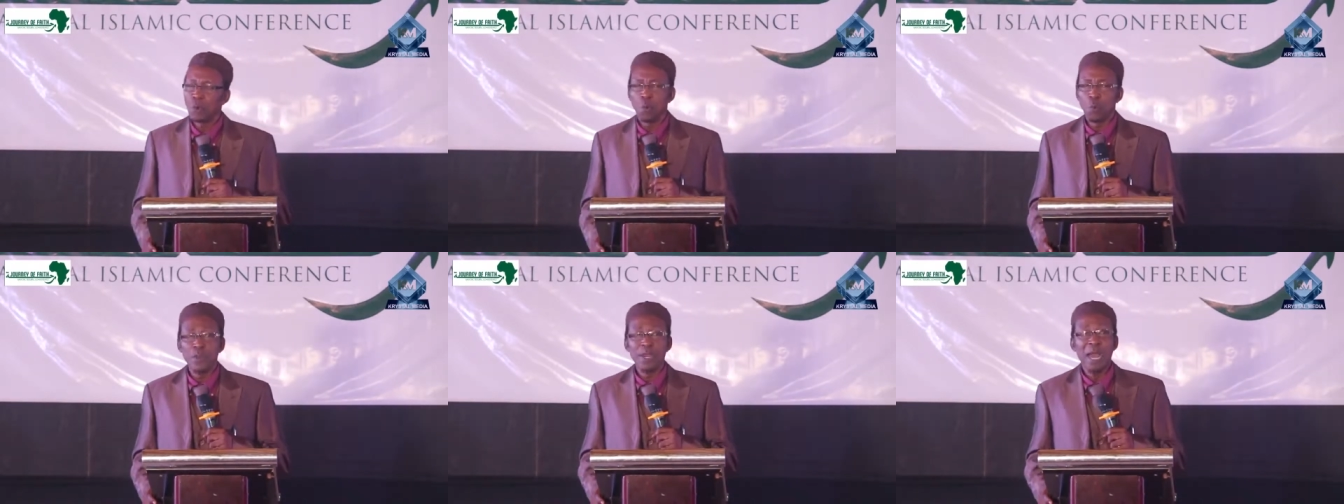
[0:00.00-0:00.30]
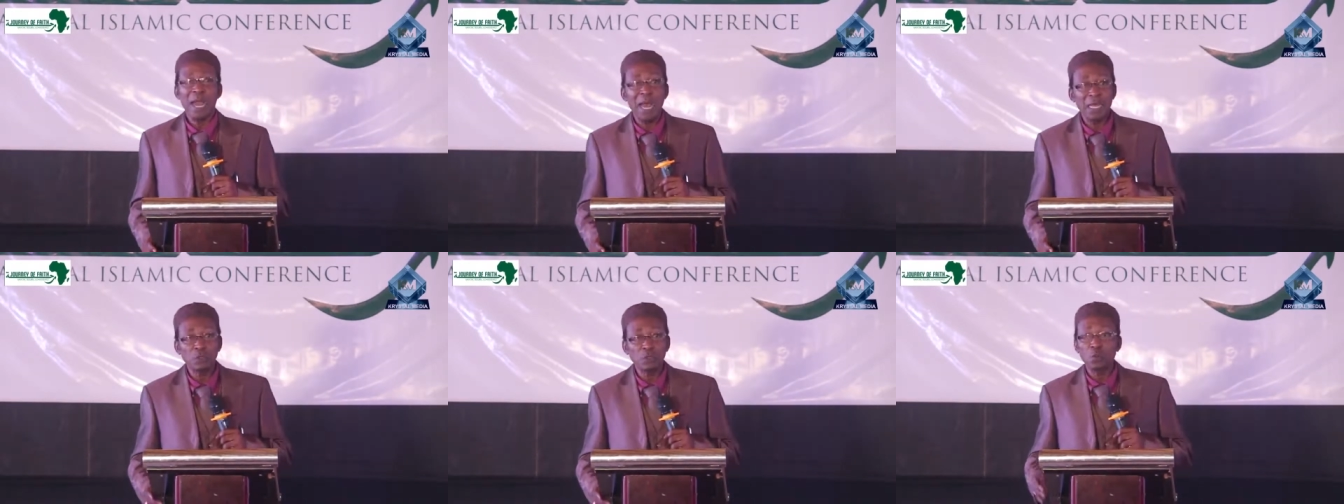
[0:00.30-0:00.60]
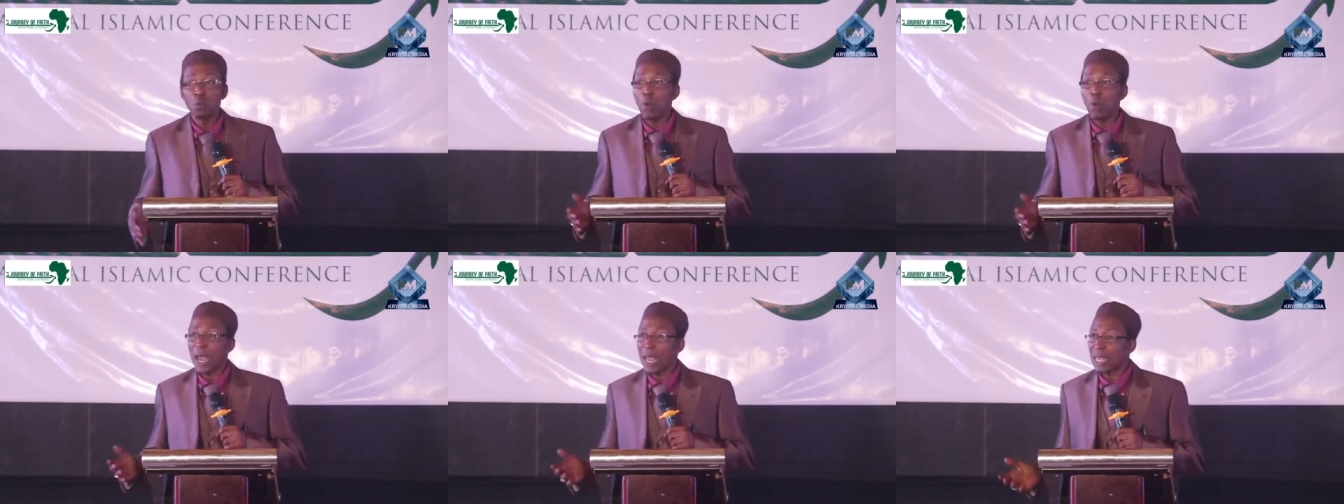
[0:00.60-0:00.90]
We ask
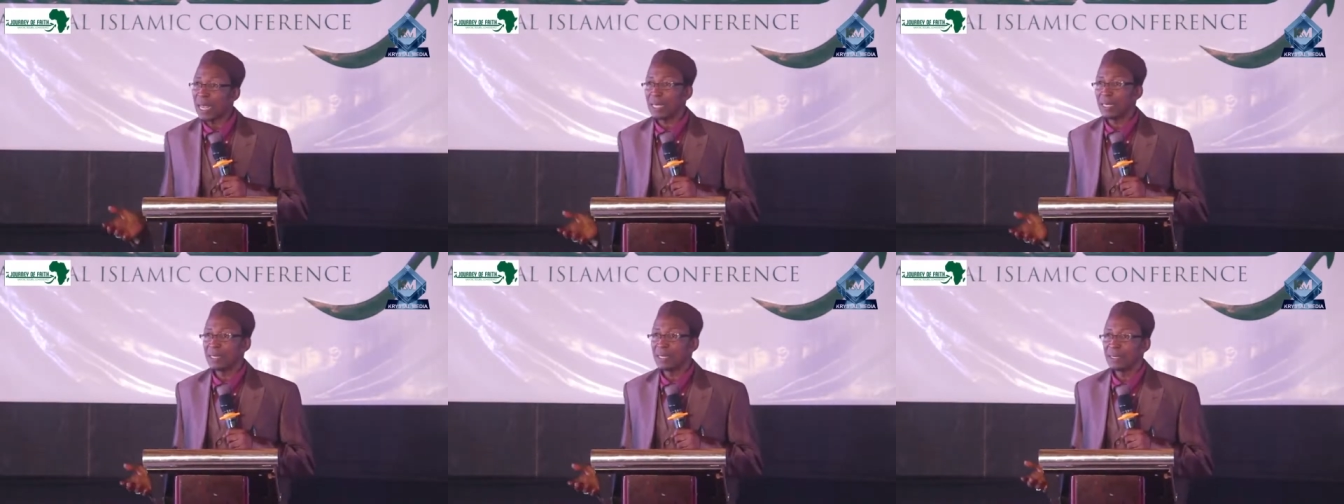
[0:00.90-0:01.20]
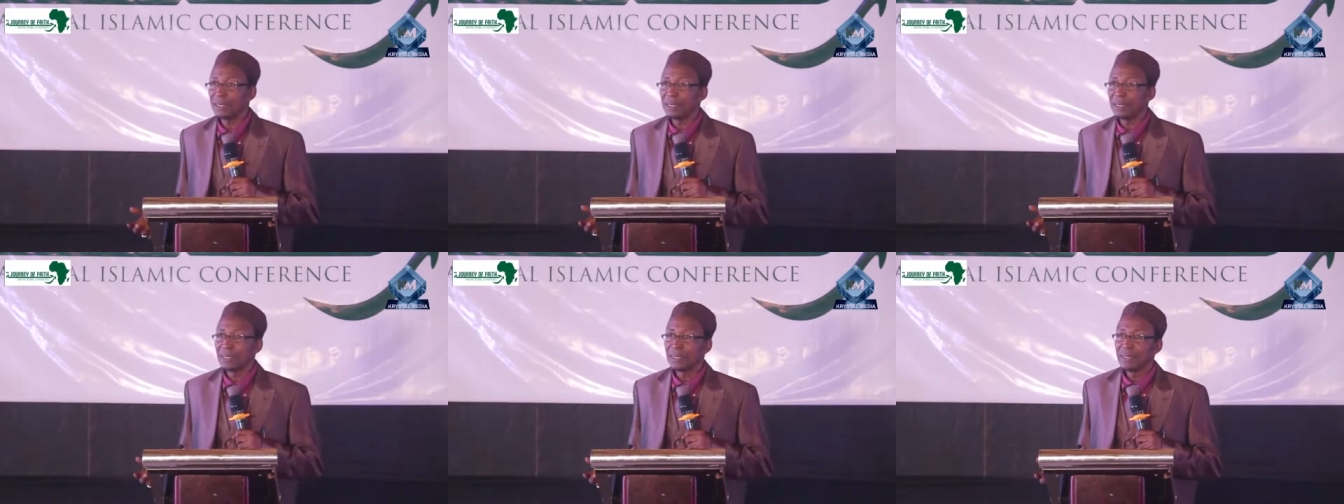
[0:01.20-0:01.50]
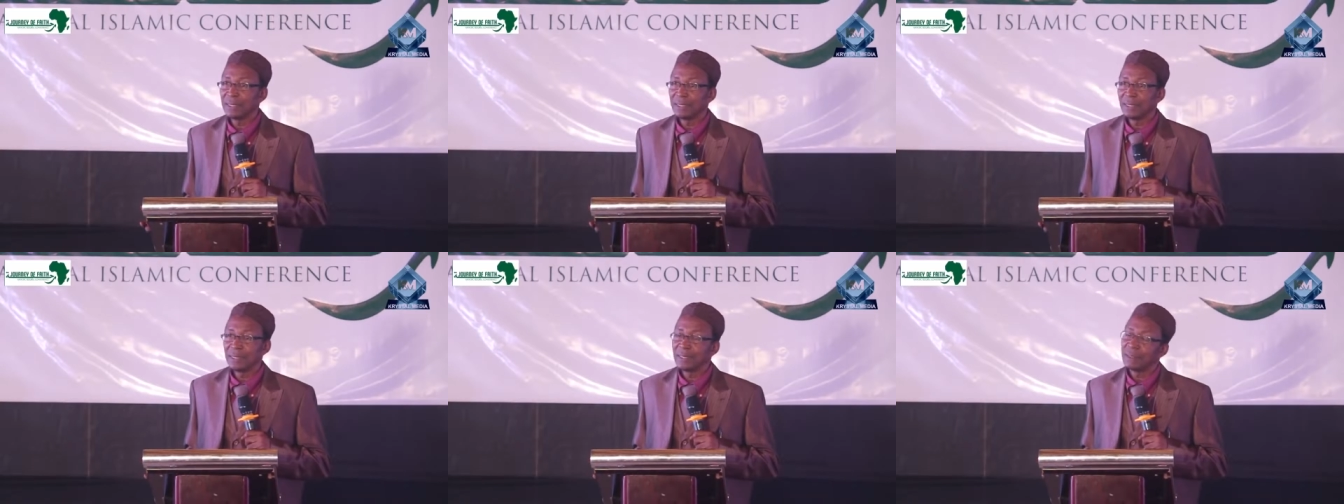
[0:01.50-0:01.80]
why.
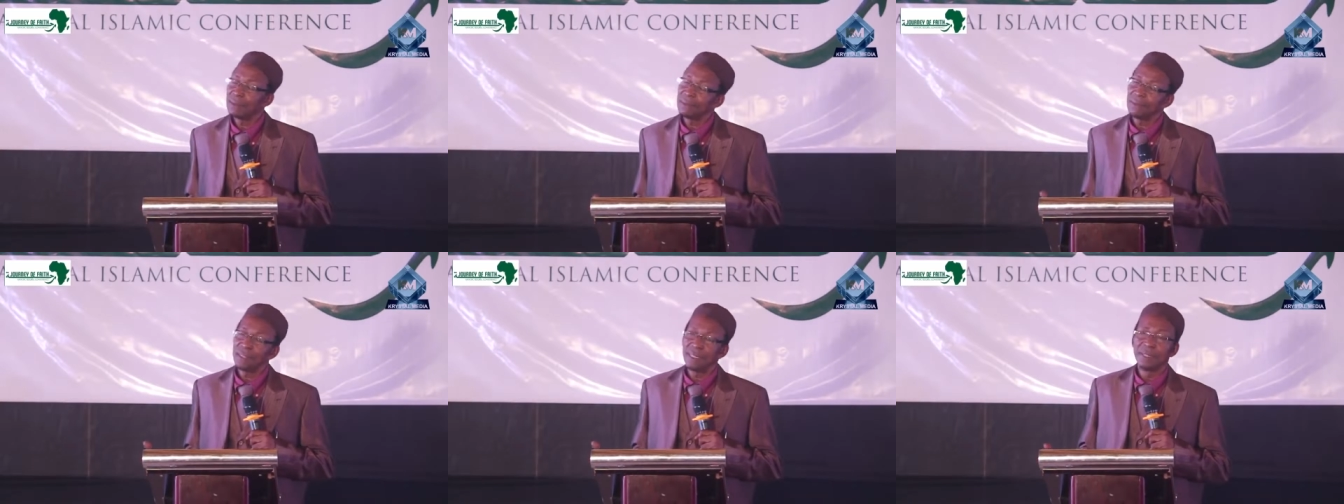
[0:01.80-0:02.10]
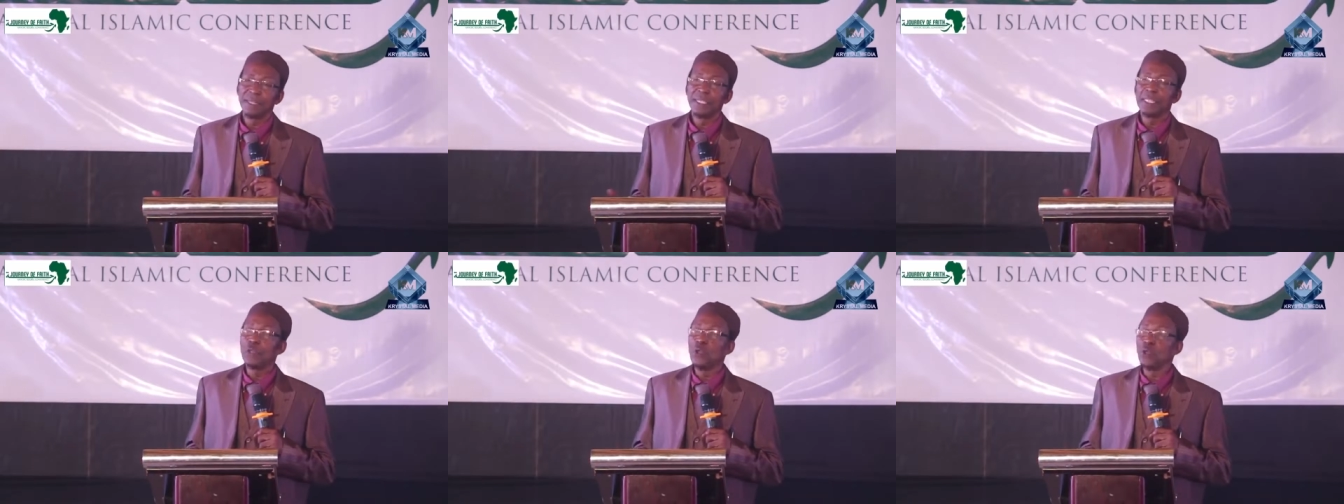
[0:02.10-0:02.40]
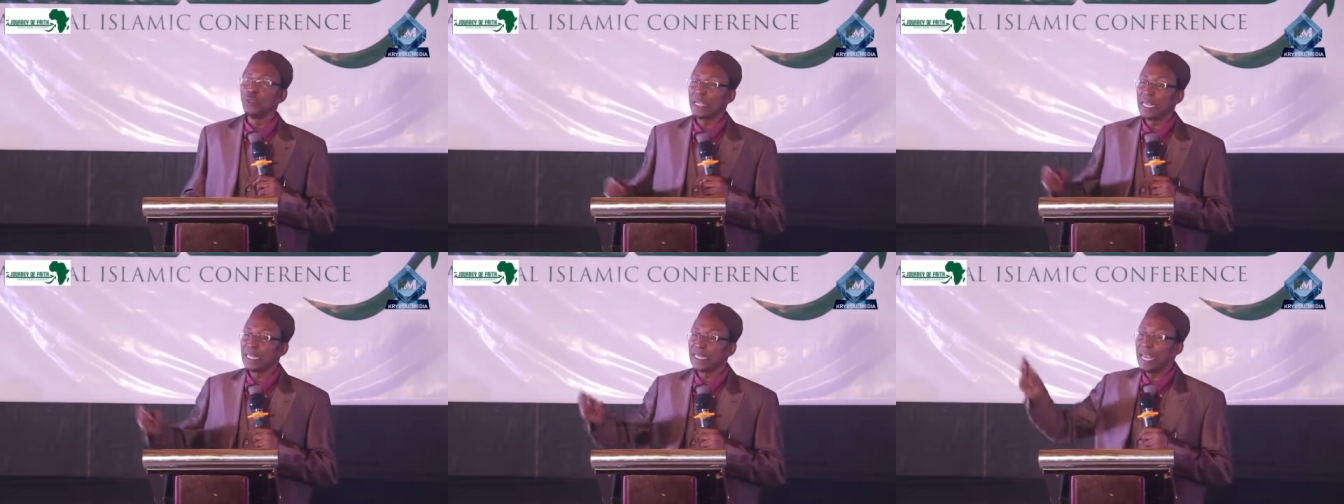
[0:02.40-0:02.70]
They
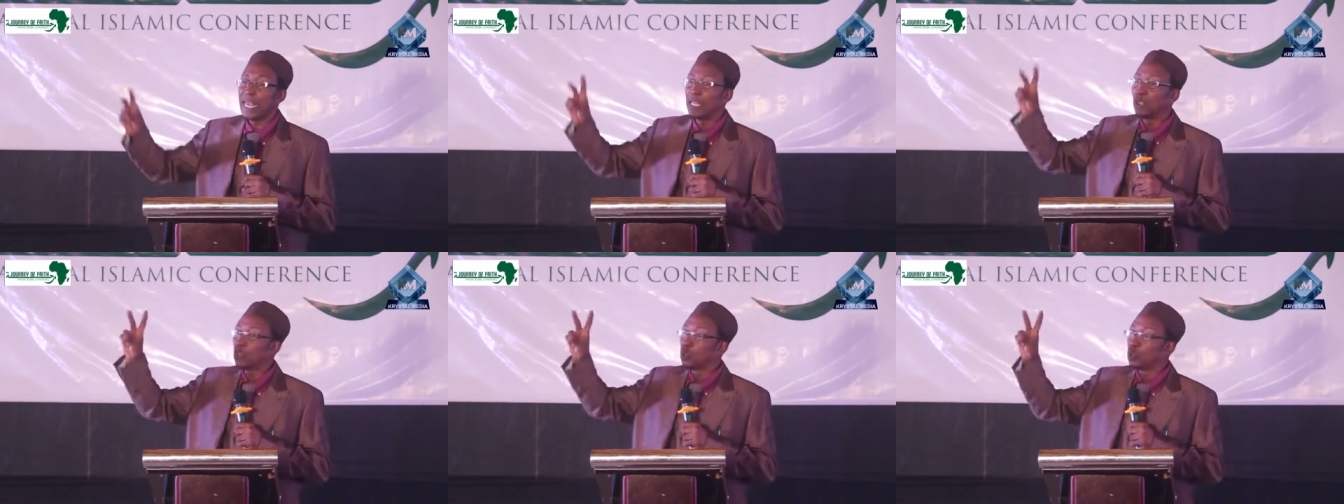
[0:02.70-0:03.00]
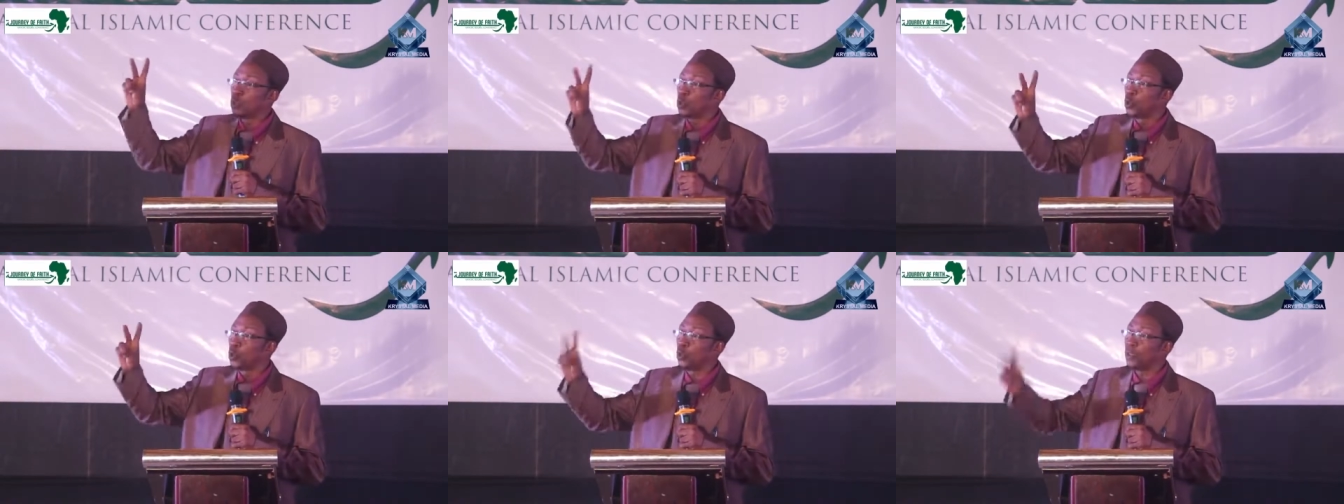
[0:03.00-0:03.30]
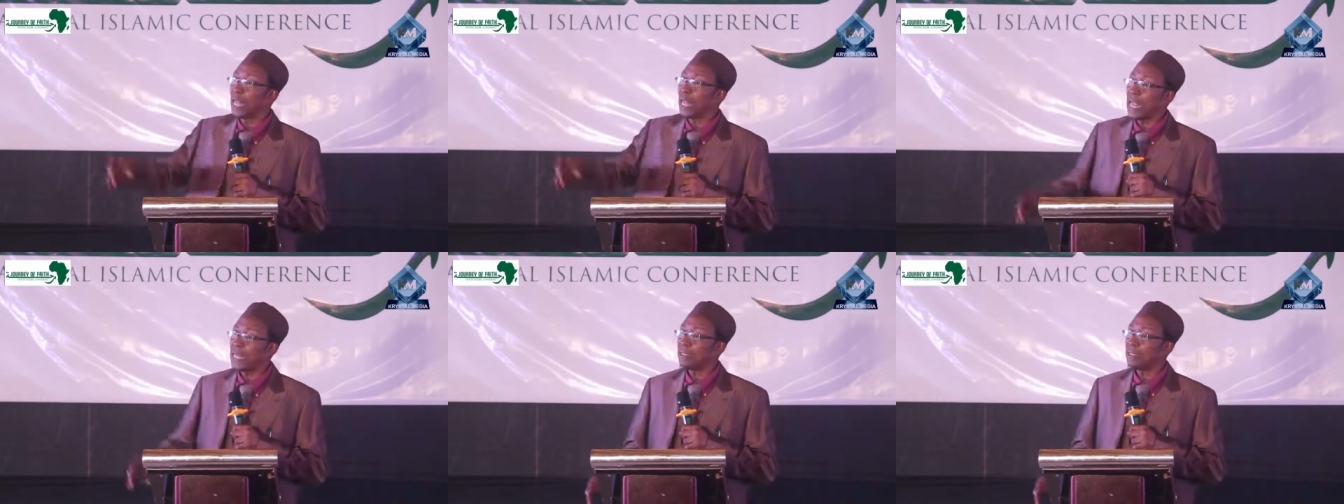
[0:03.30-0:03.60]
reduce again to two
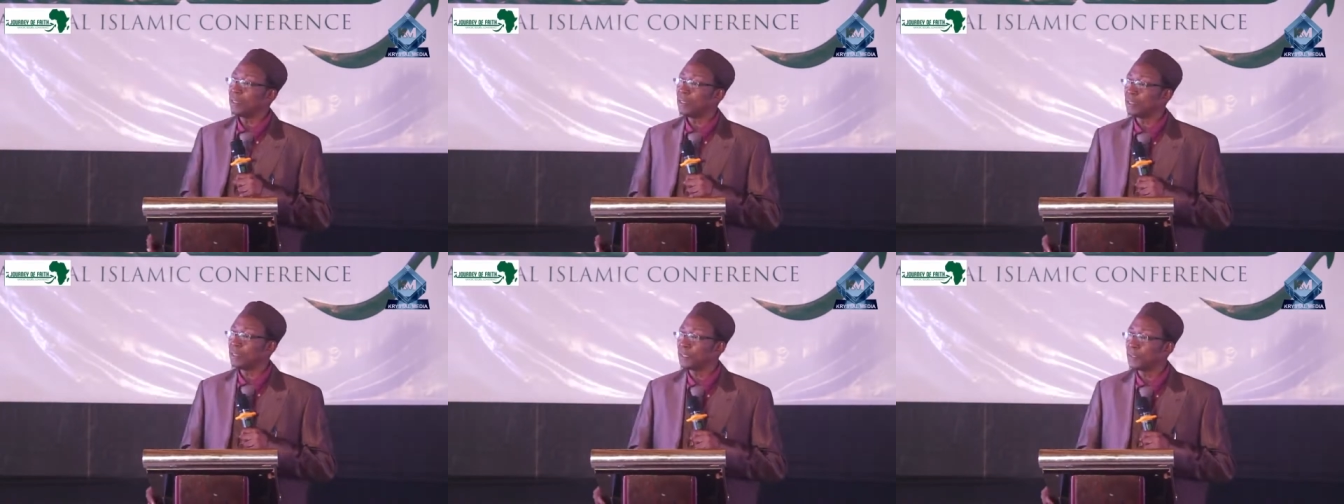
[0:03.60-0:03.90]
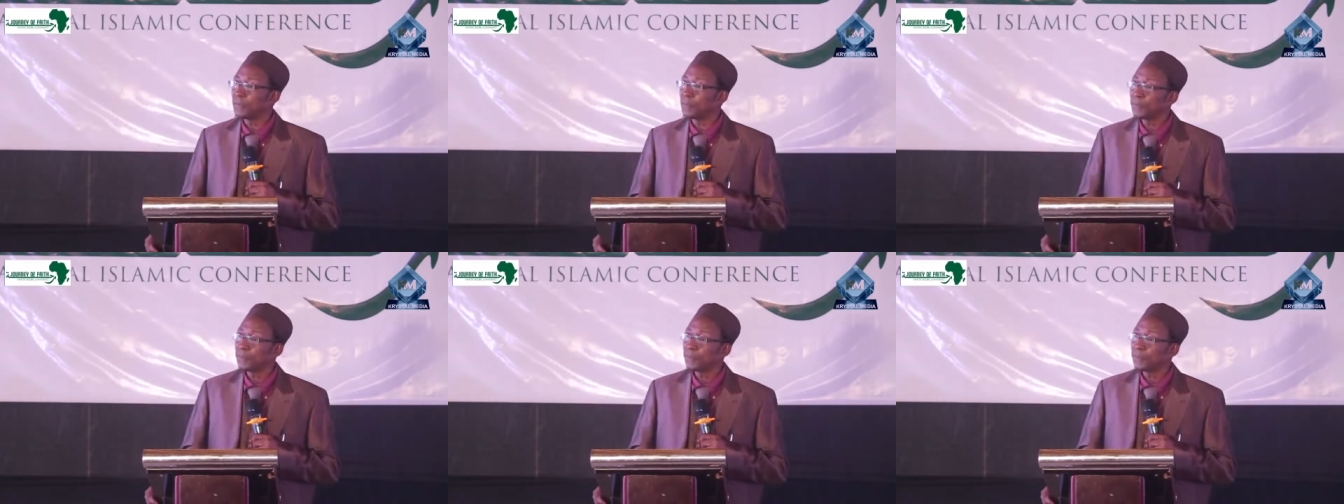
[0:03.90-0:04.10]
days.